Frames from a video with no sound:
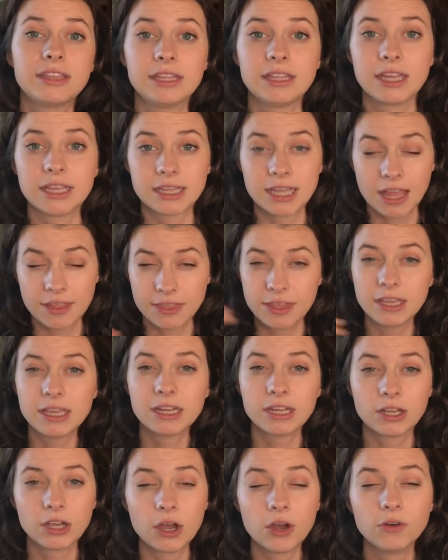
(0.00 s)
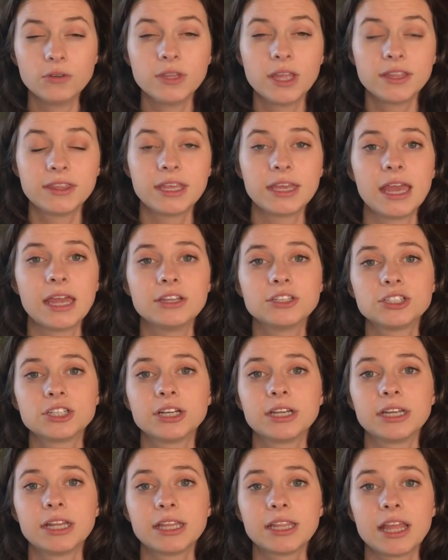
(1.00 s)
like that. They get a code that they enter
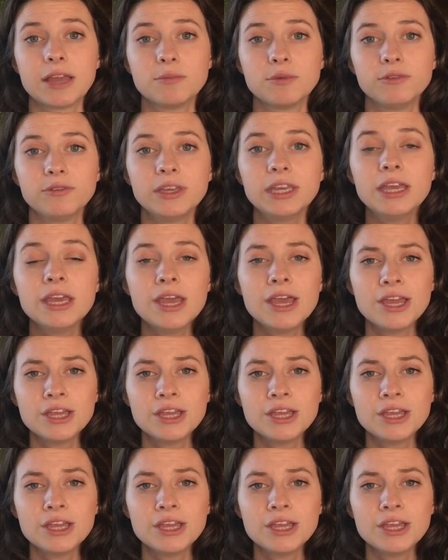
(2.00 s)
and get that movie.